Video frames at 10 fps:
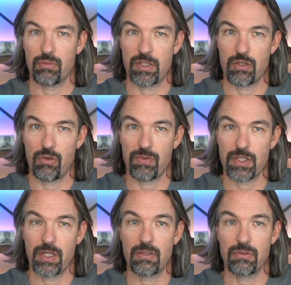
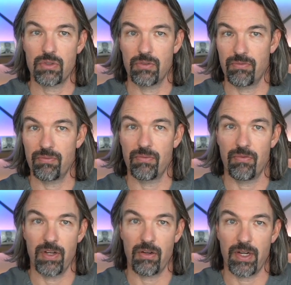resurfacing to
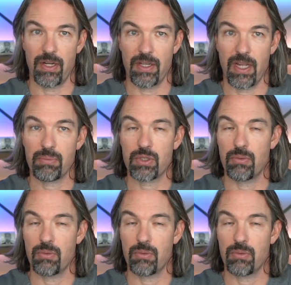varying depths,